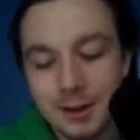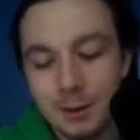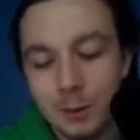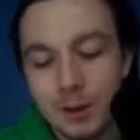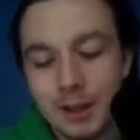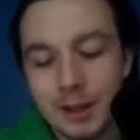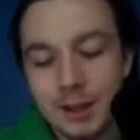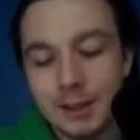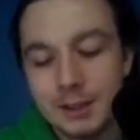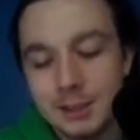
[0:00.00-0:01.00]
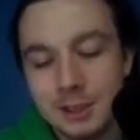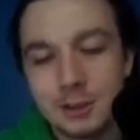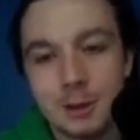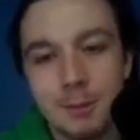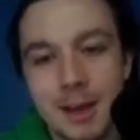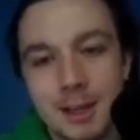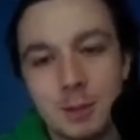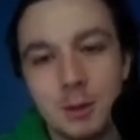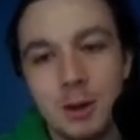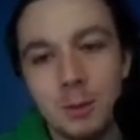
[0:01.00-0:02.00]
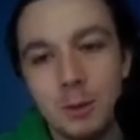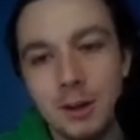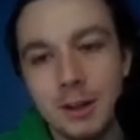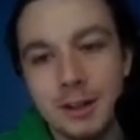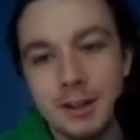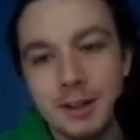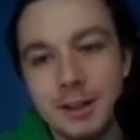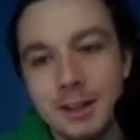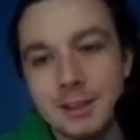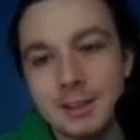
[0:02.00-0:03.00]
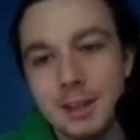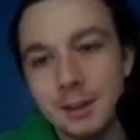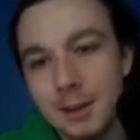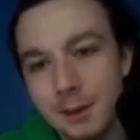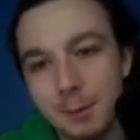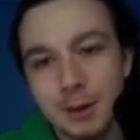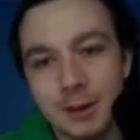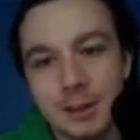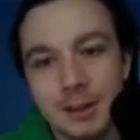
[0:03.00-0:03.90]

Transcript: when Cedric Maxwell won it instead of Larry Bird.